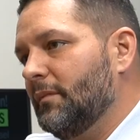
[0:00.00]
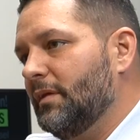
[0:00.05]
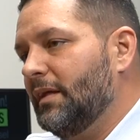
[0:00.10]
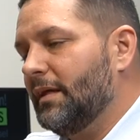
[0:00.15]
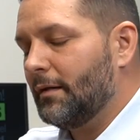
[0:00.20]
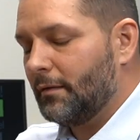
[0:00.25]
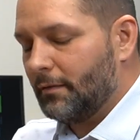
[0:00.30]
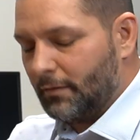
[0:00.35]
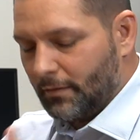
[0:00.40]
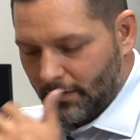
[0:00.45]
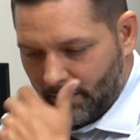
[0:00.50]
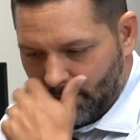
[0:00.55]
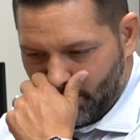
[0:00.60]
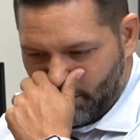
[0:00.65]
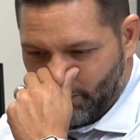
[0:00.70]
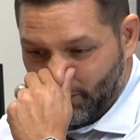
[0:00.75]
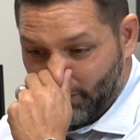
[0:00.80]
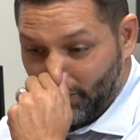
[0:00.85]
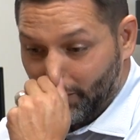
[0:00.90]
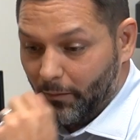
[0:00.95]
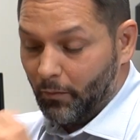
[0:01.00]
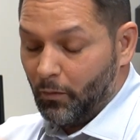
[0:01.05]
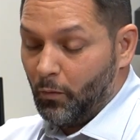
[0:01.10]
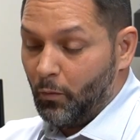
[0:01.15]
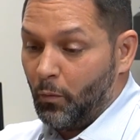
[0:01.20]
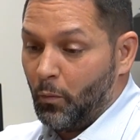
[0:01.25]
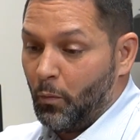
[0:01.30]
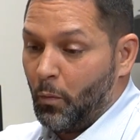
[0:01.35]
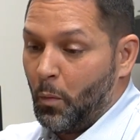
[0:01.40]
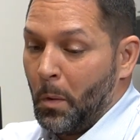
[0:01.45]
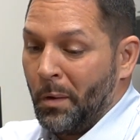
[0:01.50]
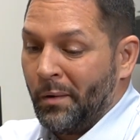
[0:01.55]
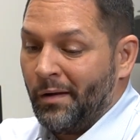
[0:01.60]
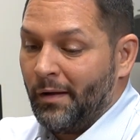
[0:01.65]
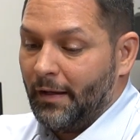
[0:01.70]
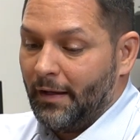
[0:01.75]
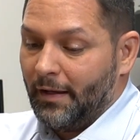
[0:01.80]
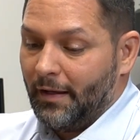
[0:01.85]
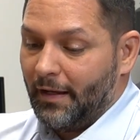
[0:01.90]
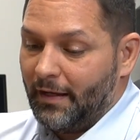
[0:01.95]
I don't know if
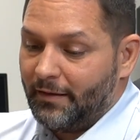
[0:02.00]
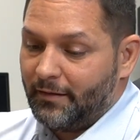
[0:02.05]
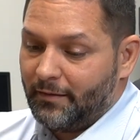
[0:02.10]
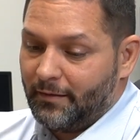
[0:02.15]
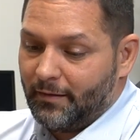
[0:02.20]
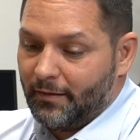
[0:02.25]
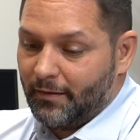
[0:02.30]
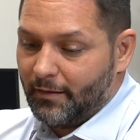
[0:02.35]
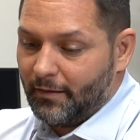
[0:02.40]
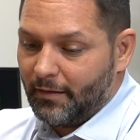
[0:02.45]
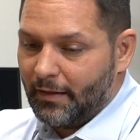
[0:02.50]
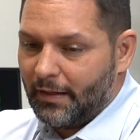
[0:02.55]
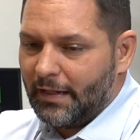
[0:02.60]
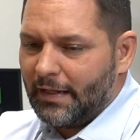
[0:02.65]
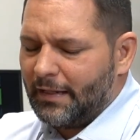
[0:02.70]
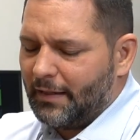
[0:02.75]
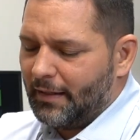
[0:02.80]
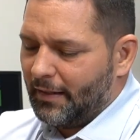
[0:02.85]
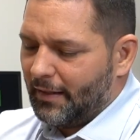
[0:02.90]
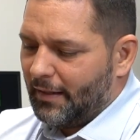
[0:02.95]
that is what you're looking for.